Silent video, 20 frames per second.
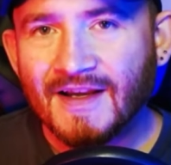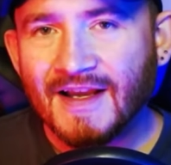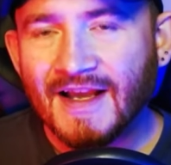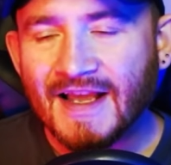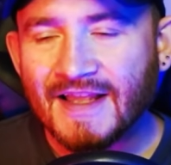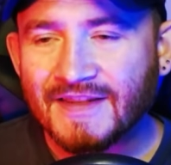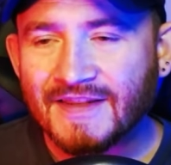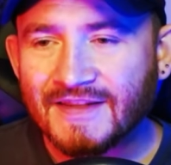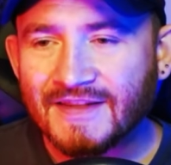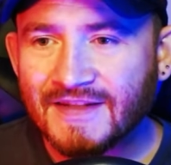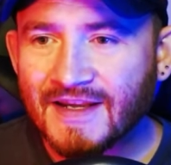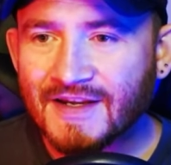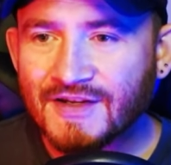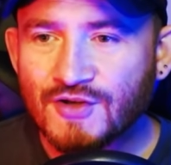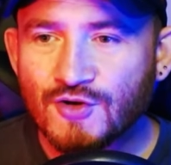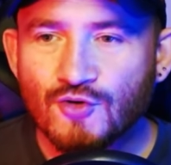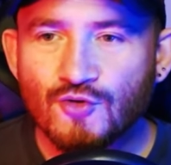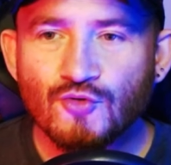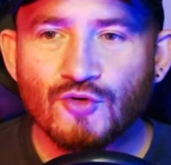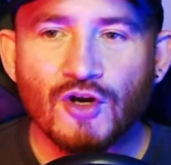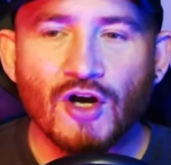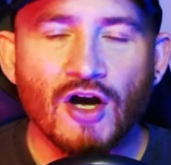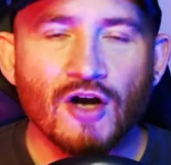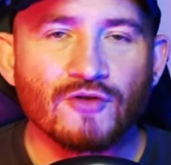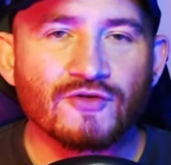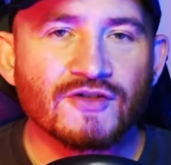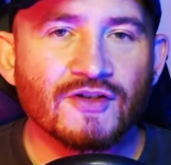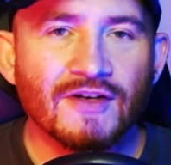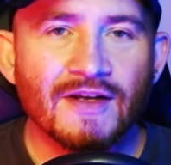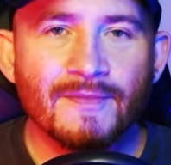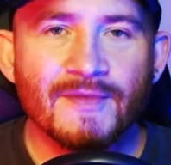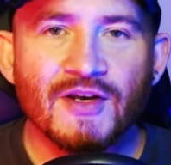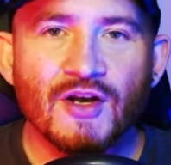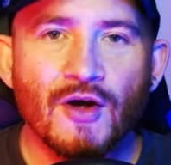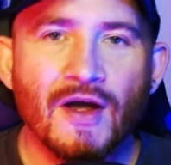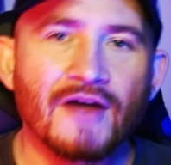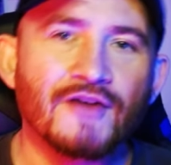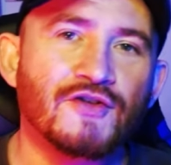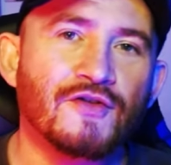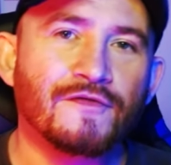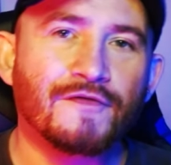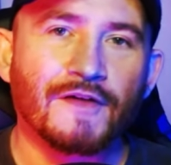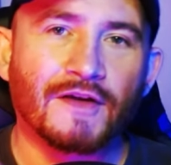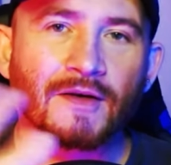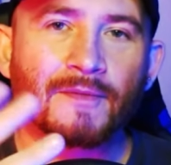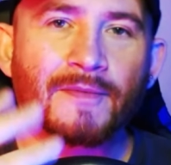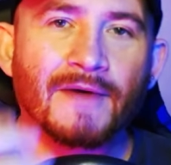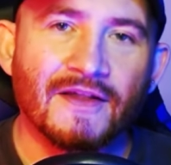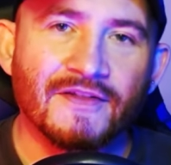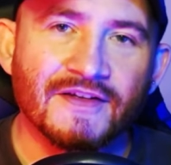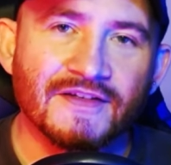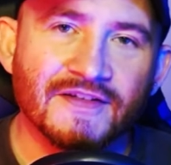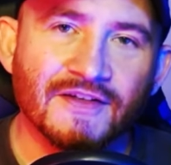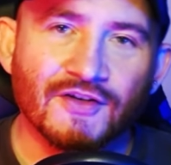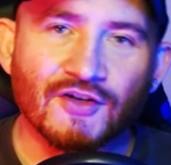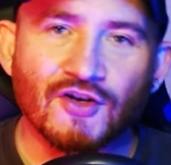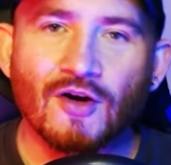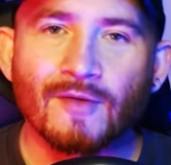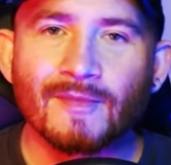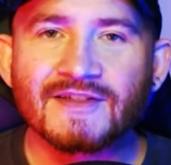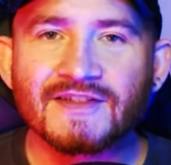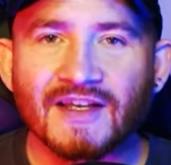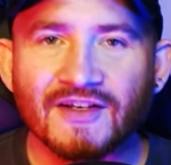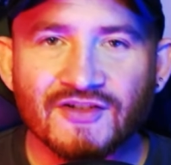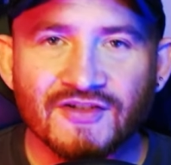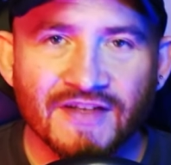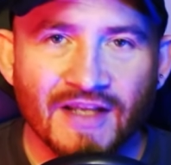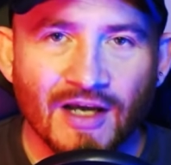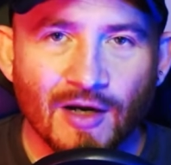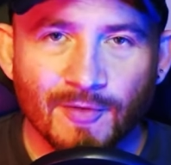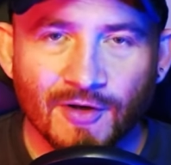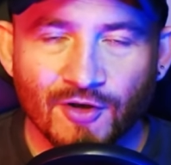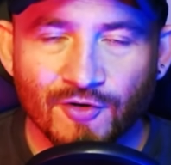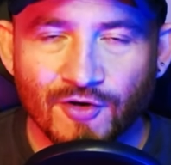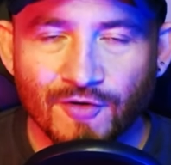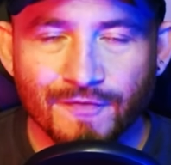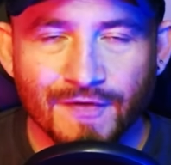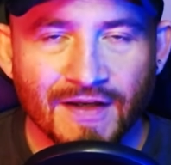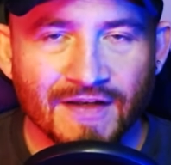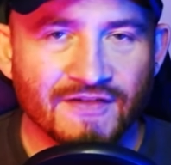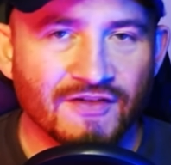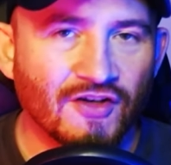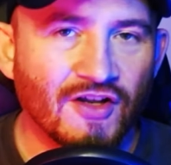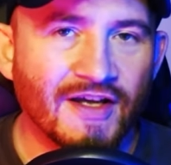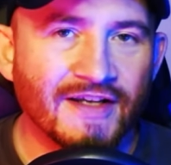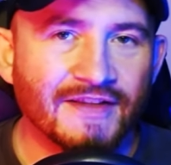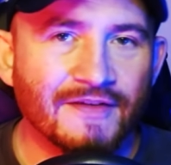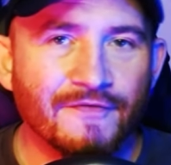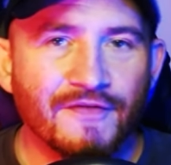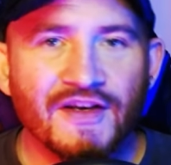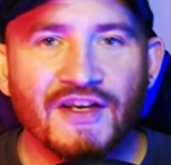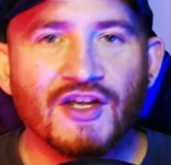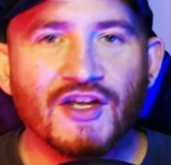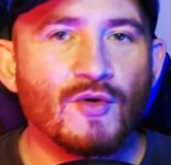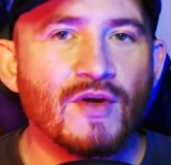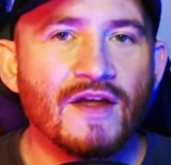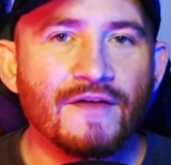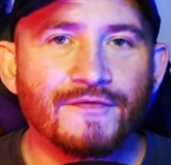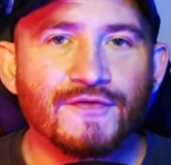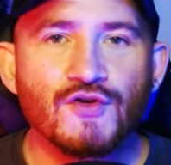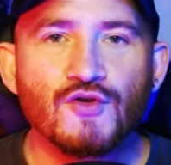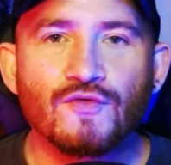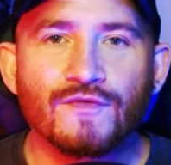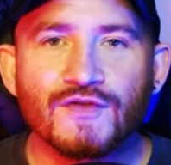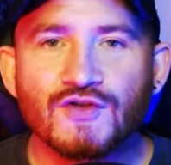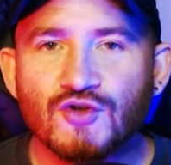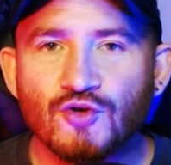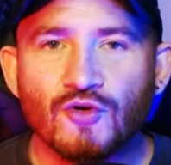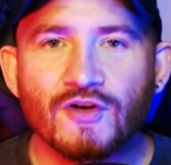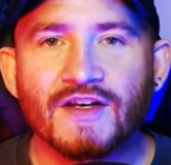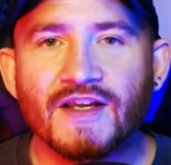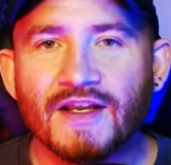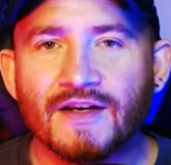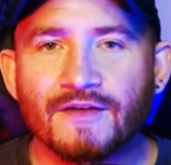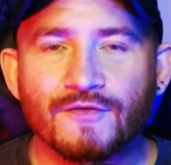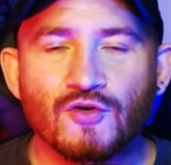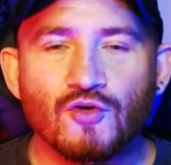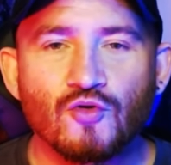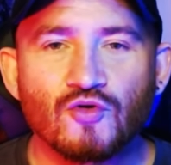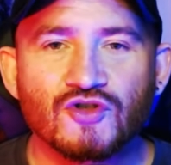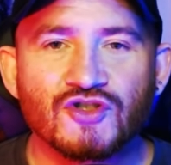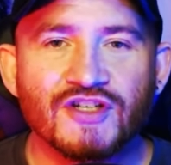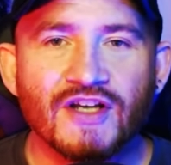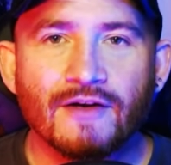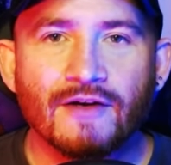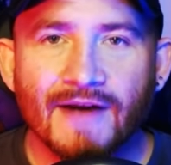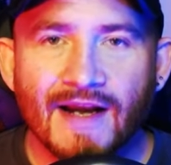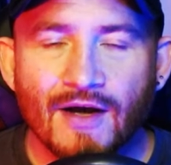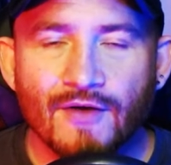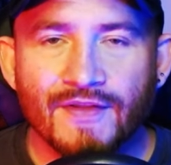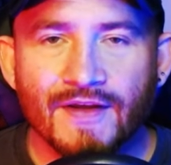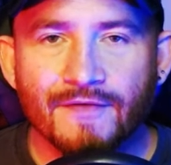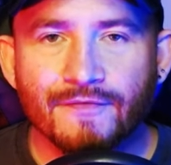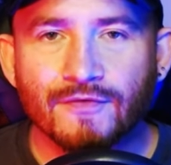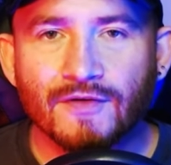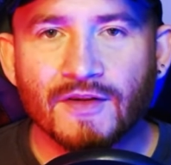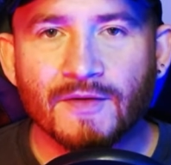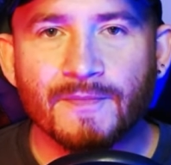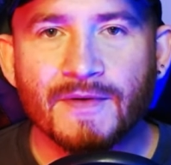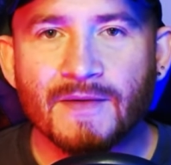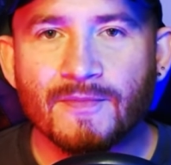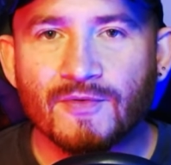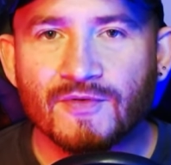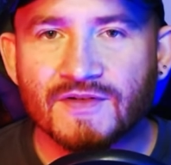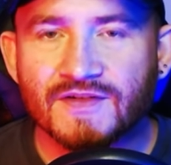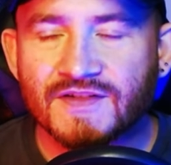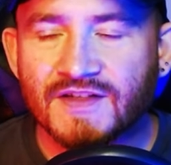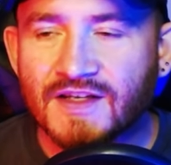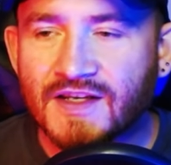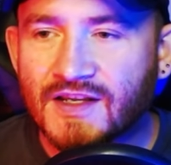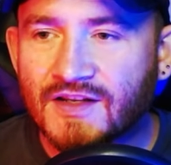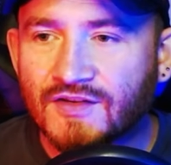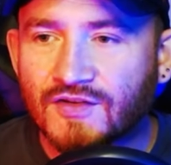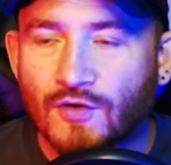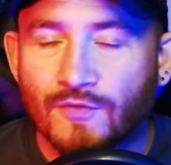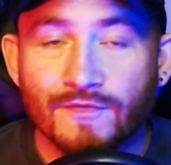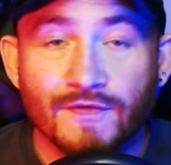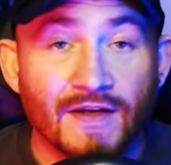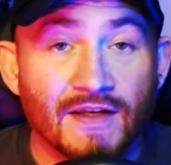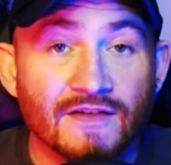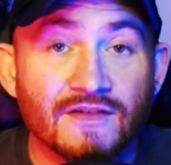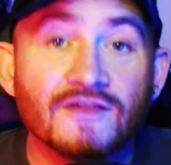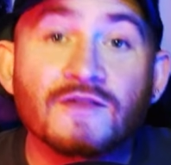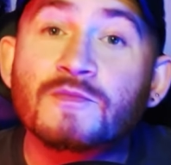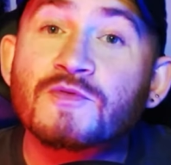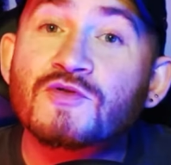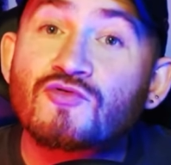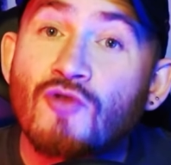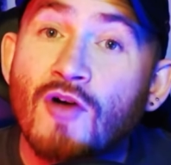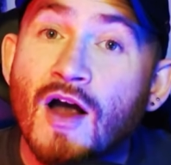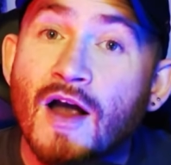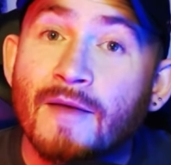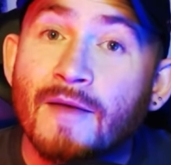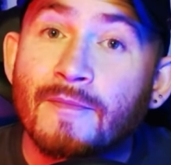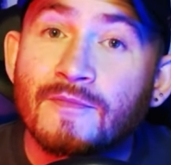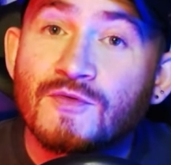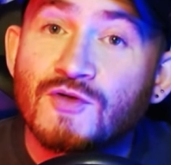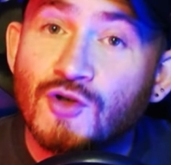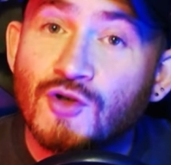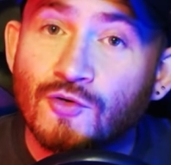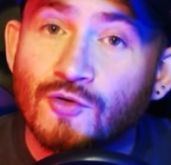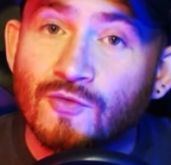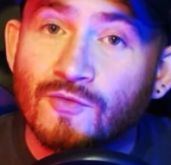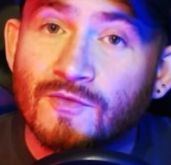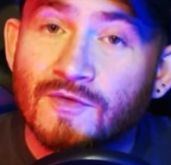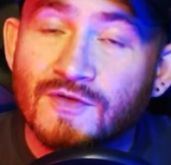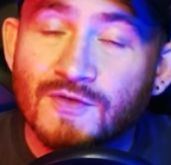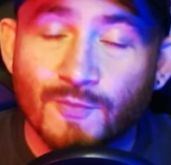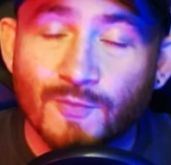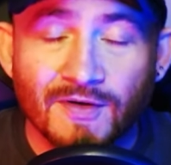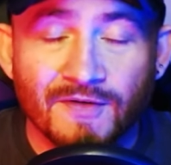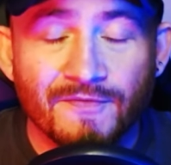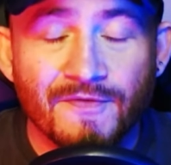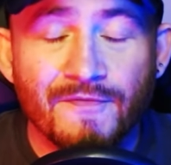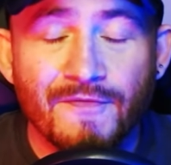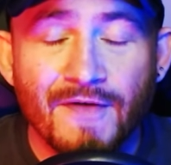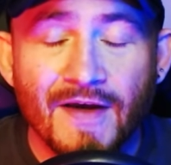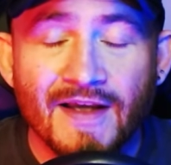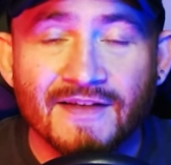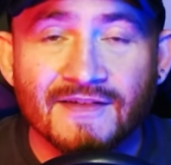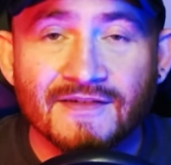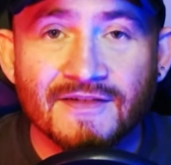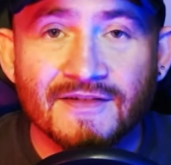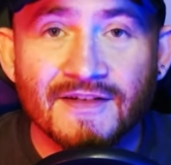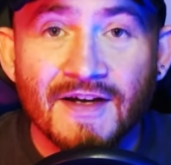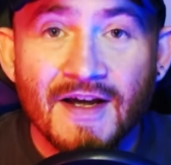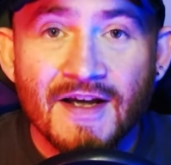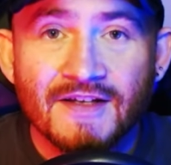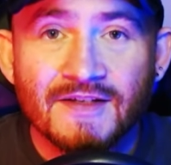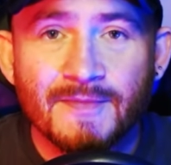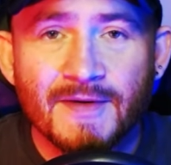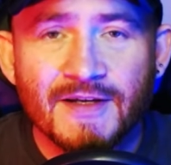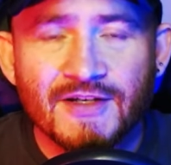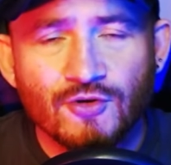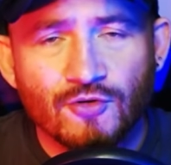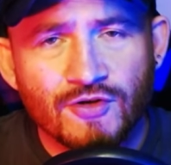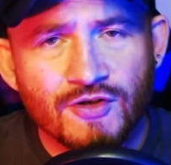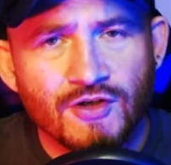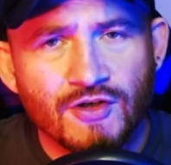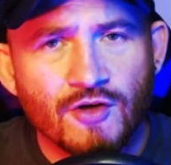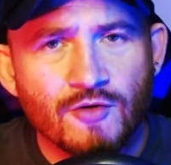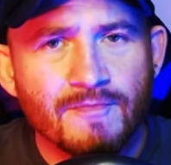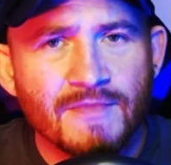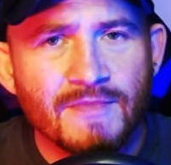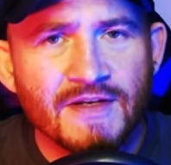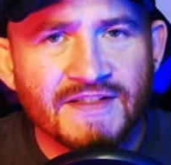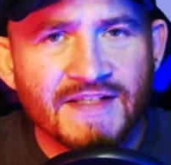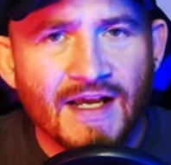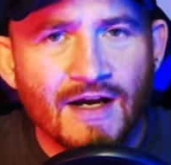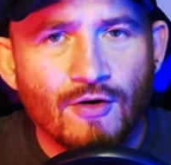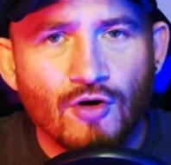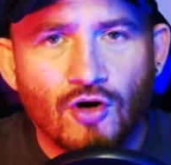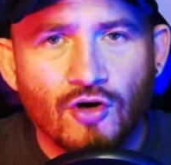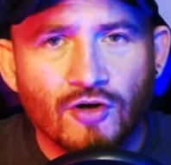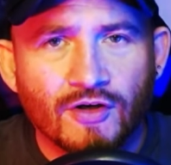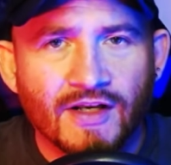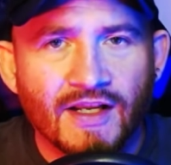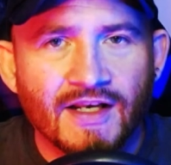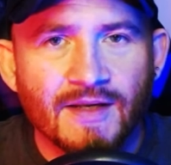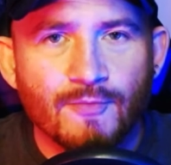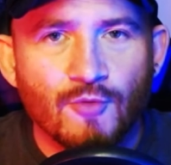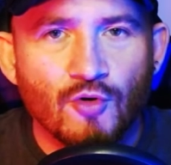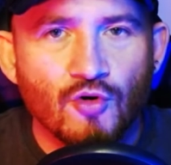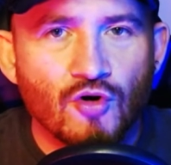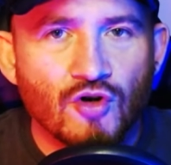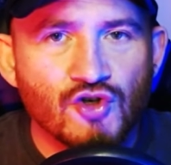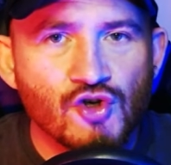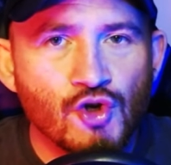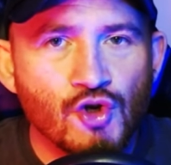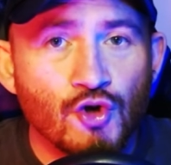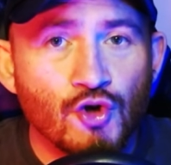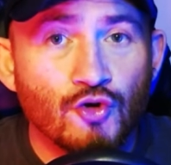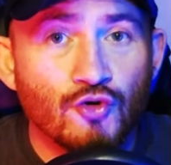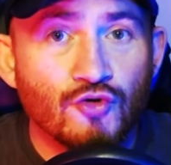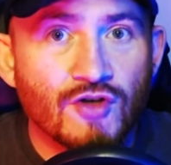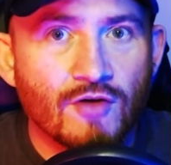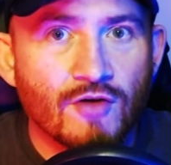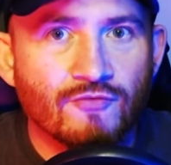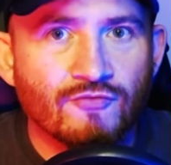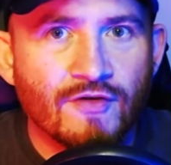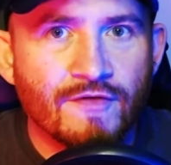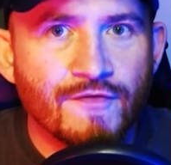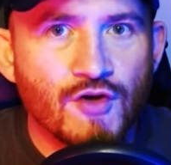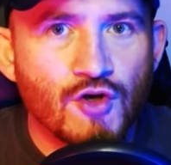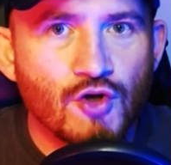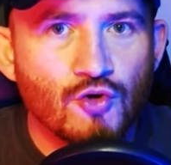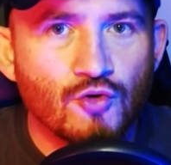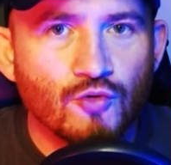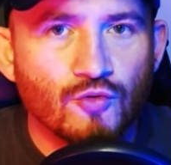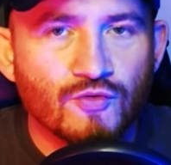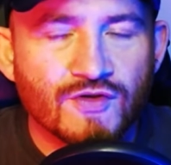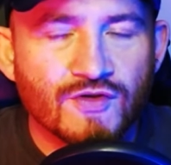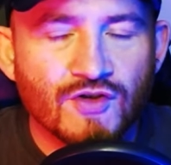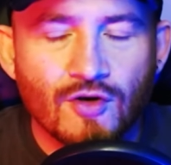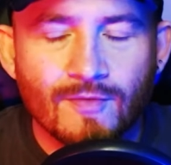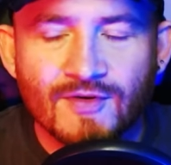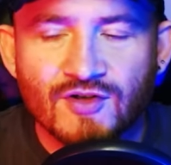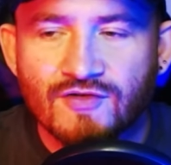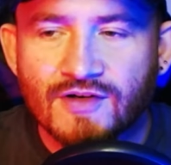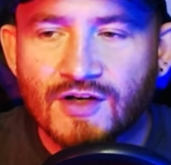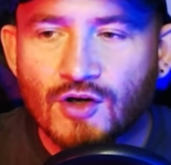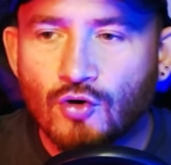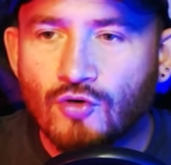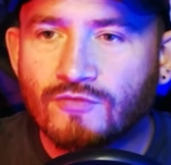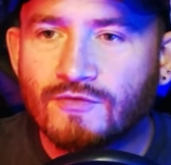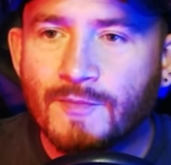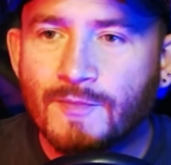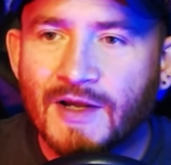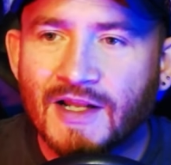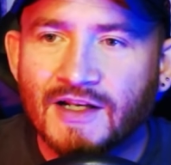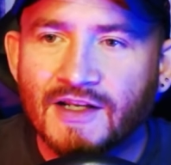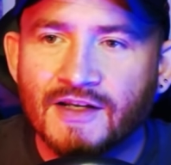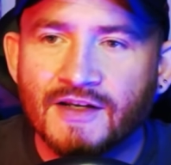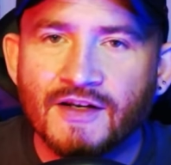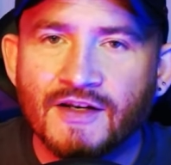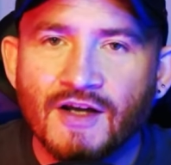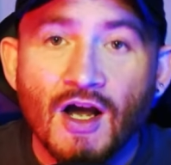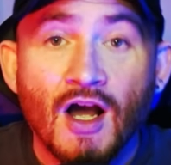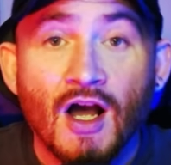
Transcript: And there you go. So let me know how you feel about this in the comment section down below. Don't forget to like the video if you've enjoyed it. And of course, share it out there for other people to see. And don't forget to subscribe to Will of the Fans to make sure you don't miss out on any more news, reviews, commentary, or rebellion.